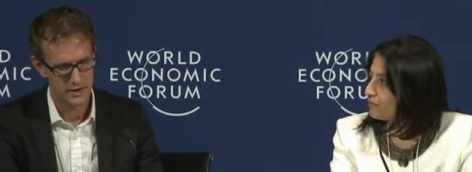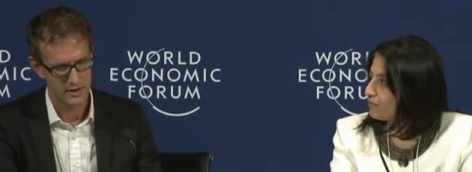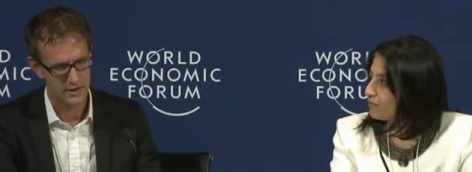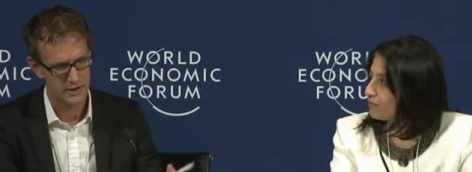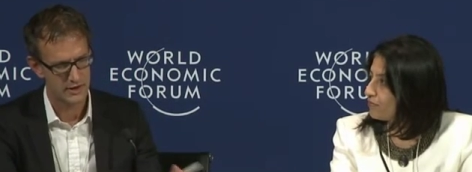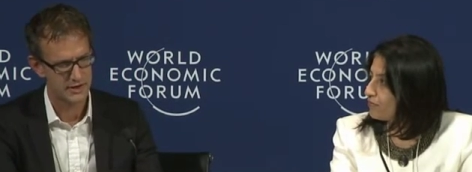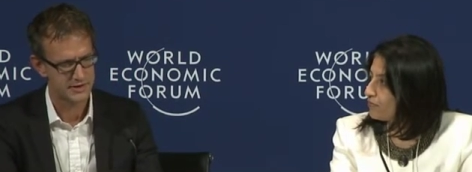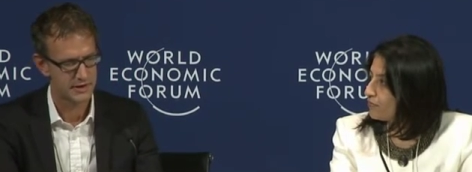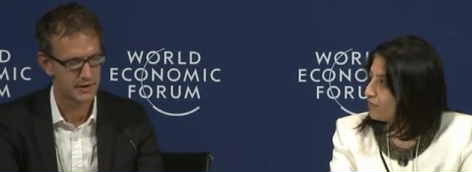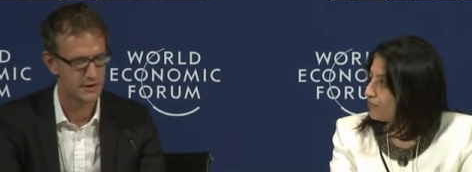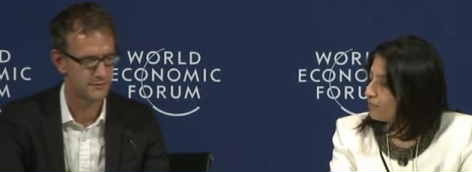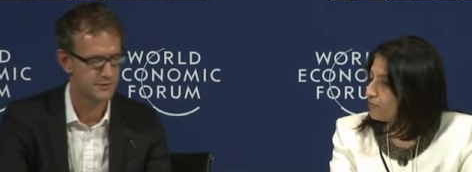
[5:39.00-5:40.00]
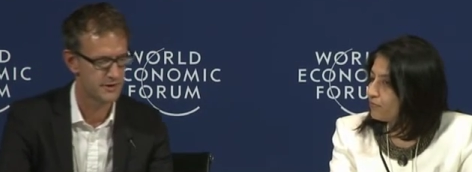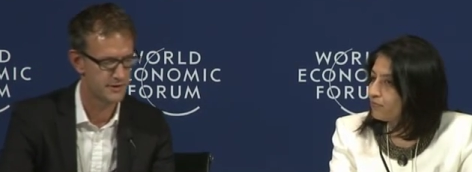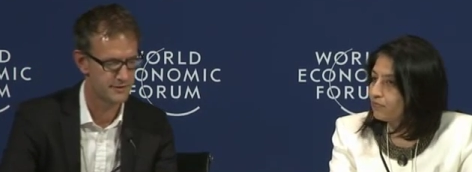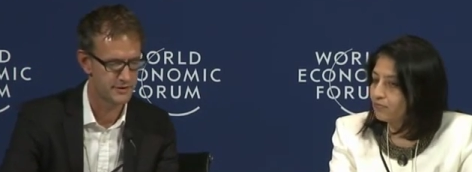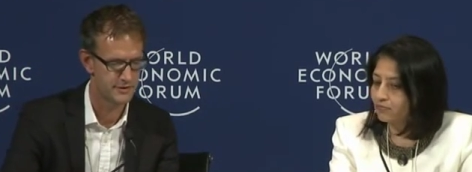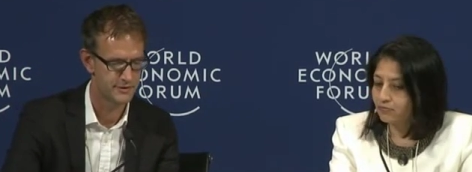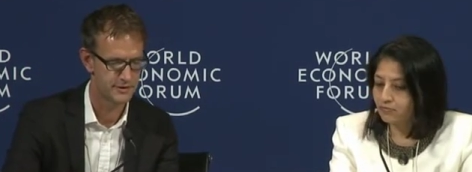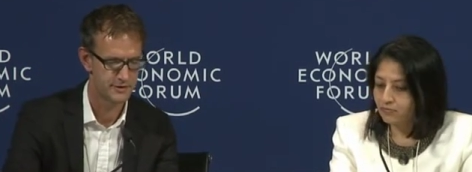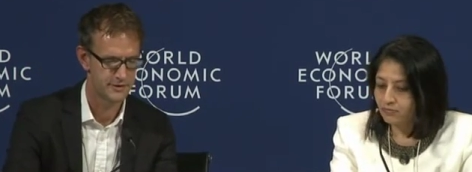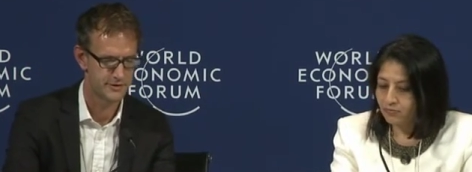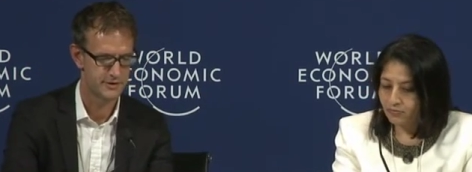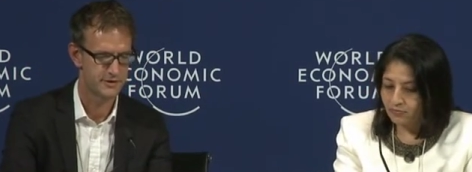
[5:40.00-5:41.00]
Speaker 1: Uh, let's look at the, the,
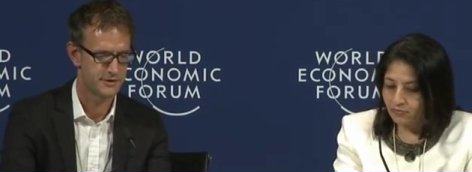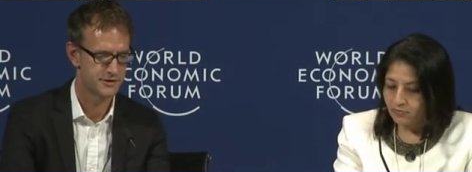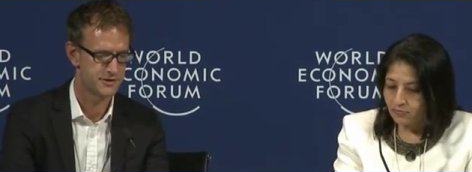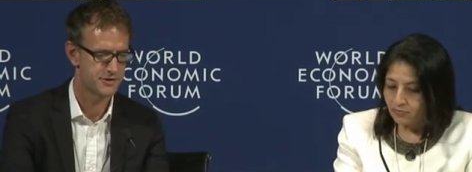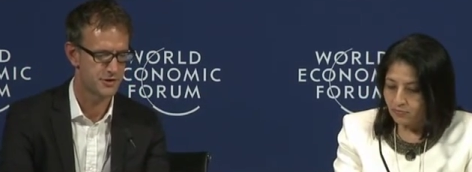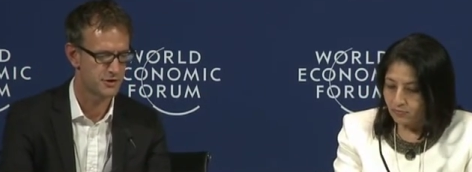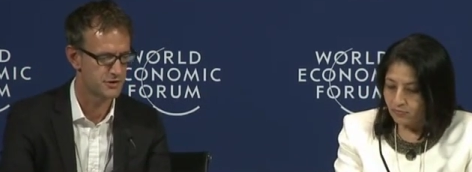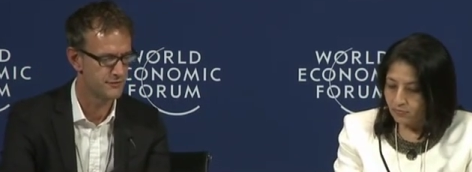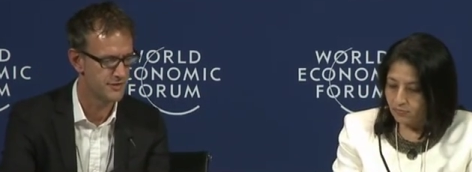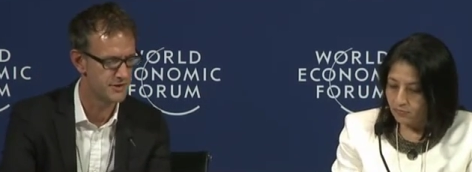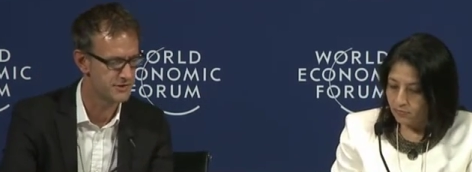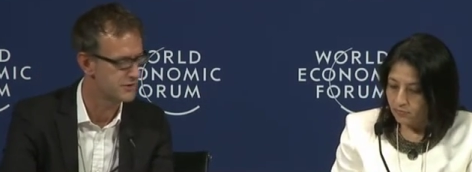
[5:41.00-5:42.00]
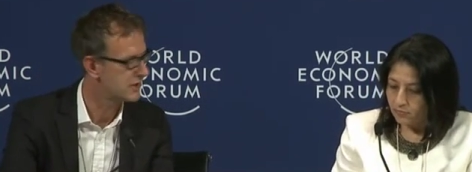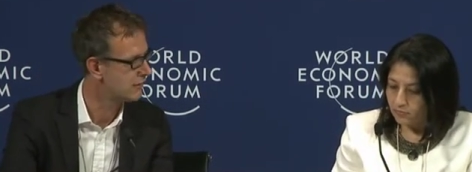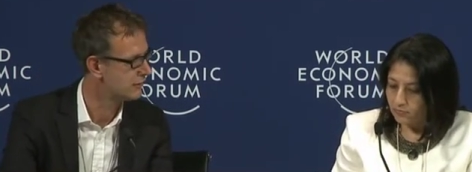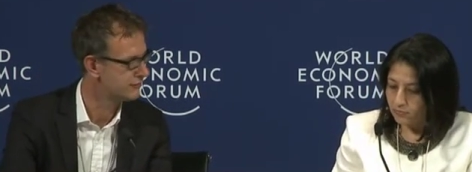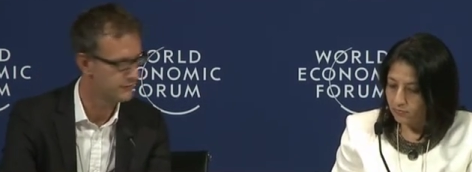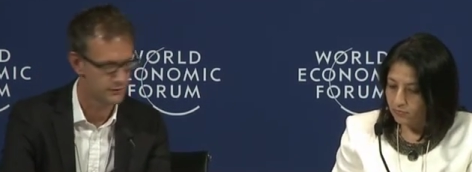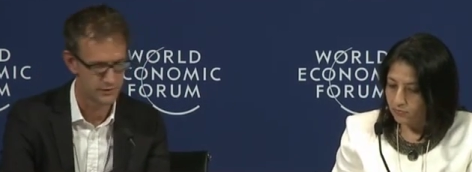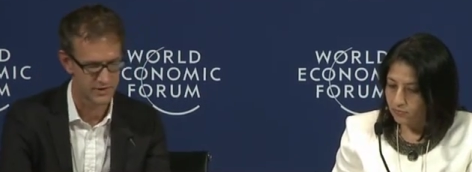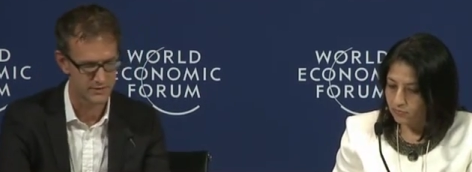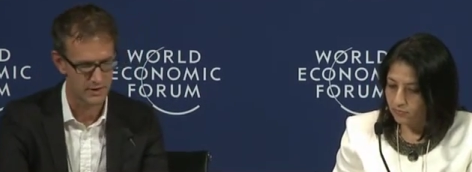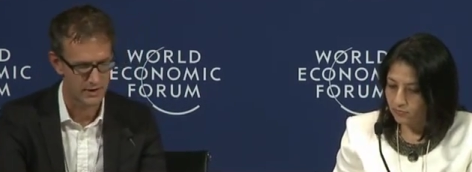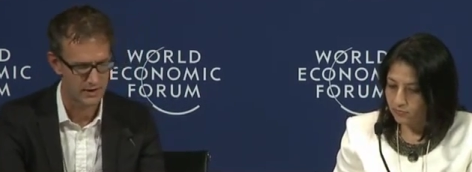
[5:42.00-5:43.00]
the, the, structure of the industry going
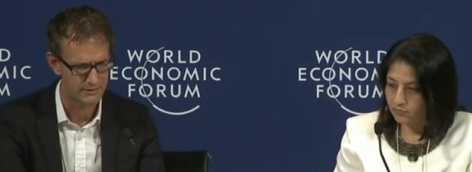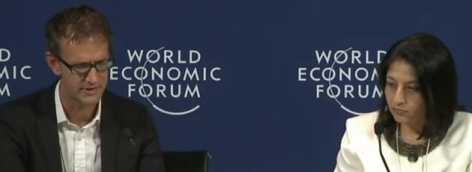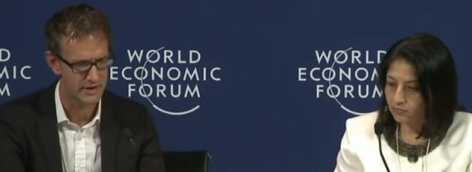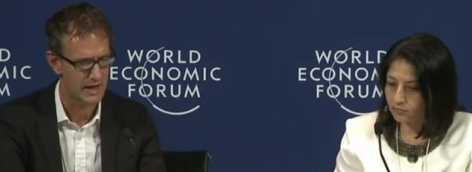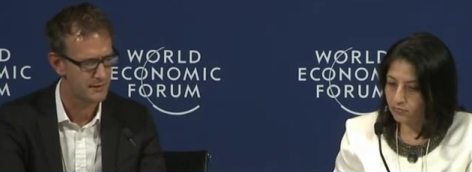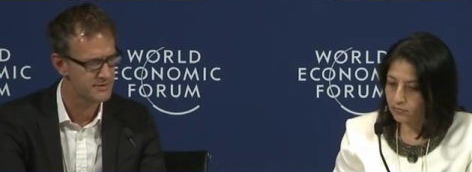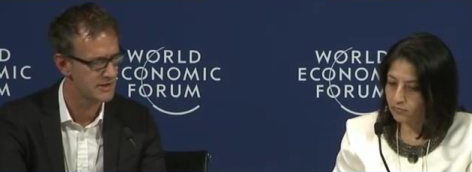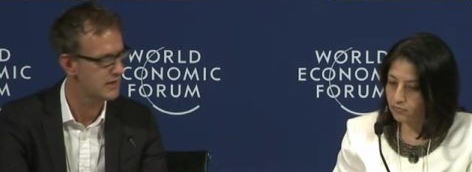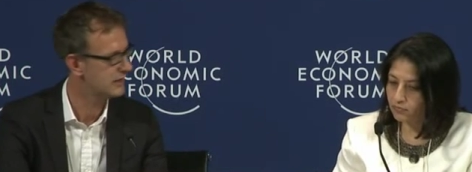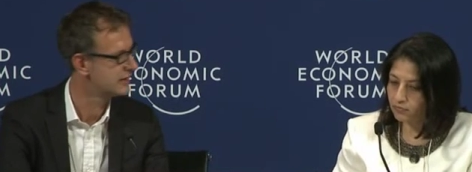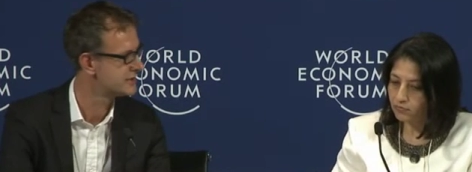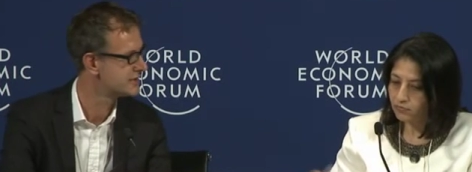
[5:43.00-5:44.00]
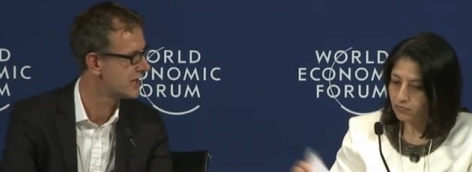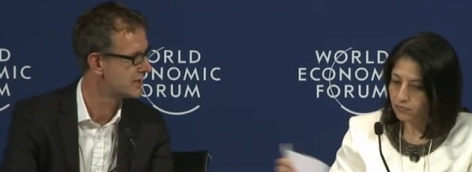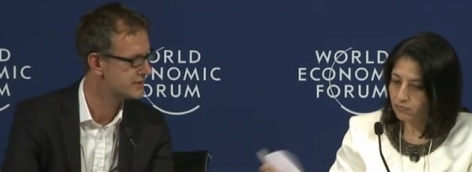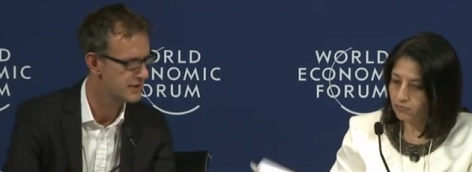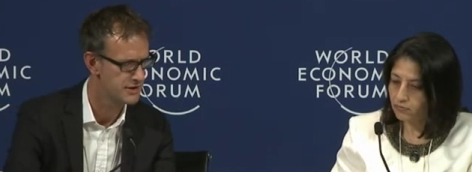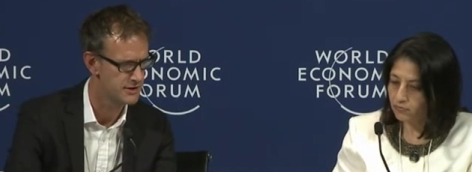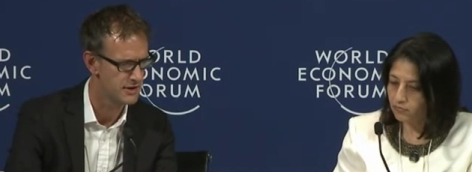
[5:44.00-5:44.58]
forward as well. And how is it, how is it likely to change?